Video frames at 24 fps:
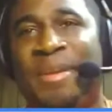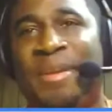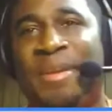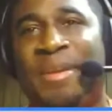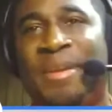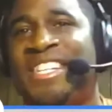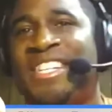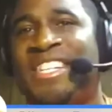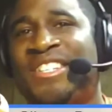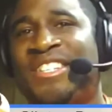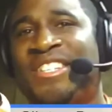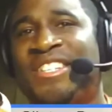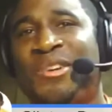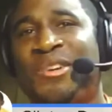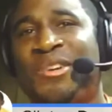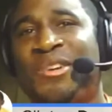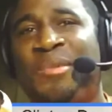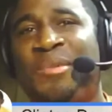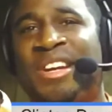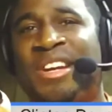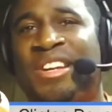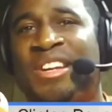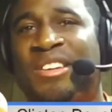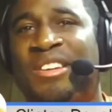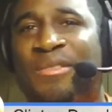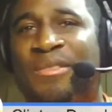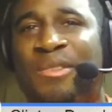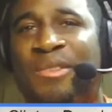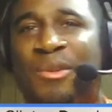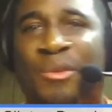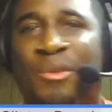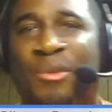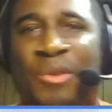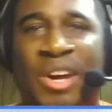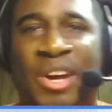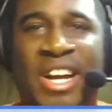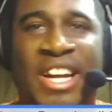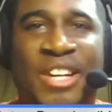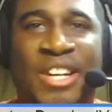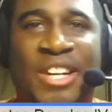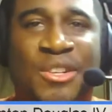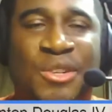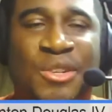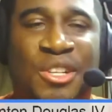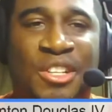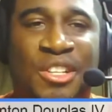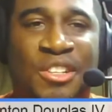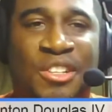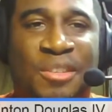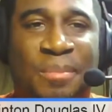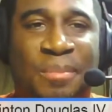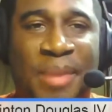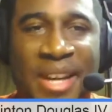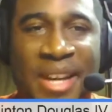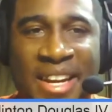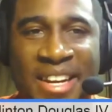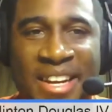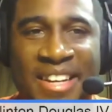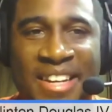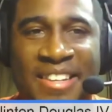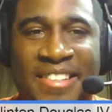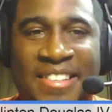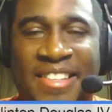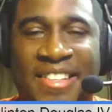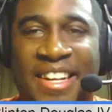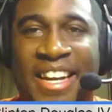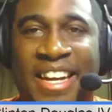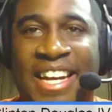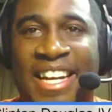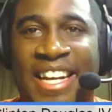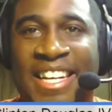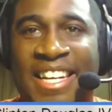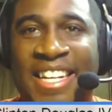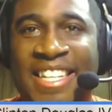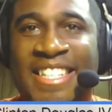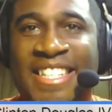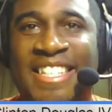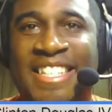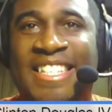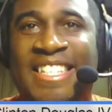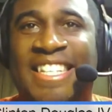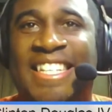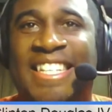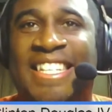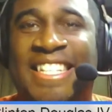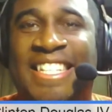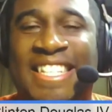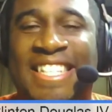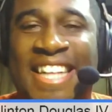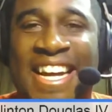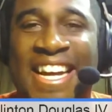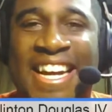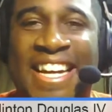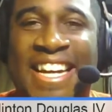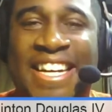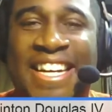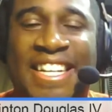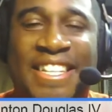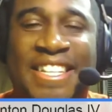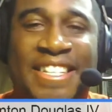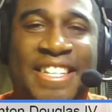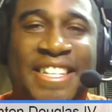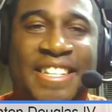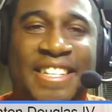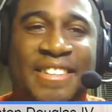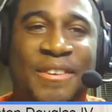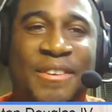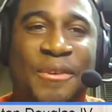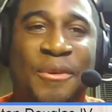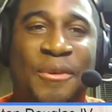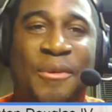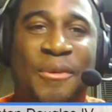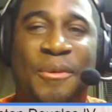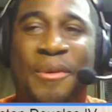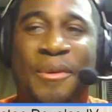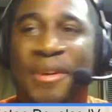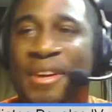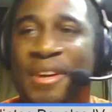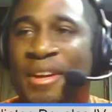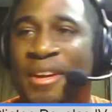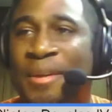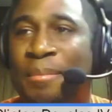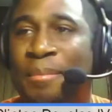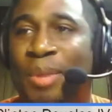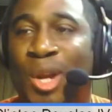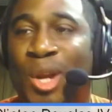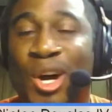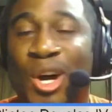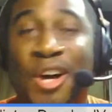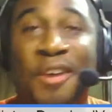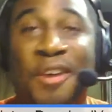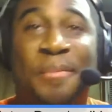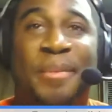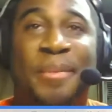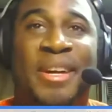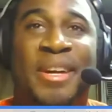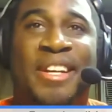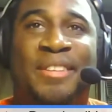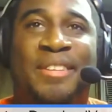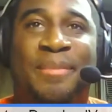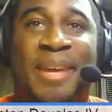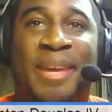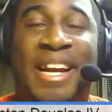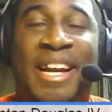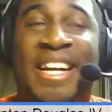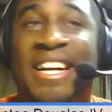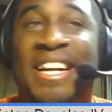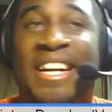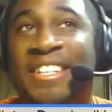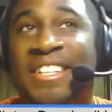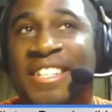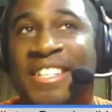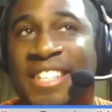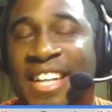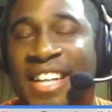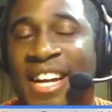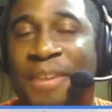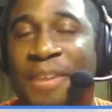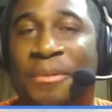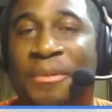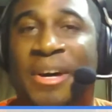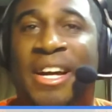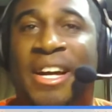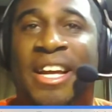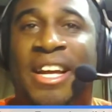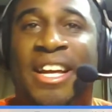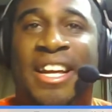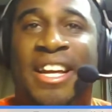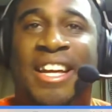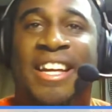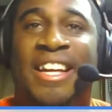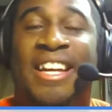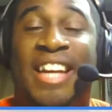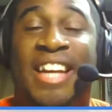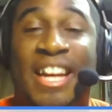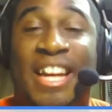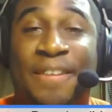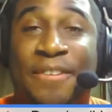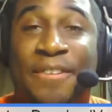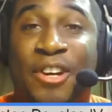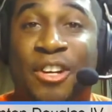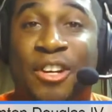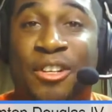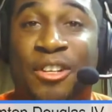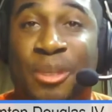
just so many different ways you can spin this thing. This is insane. It's this whole blog beats, man. I understand why Dave called it the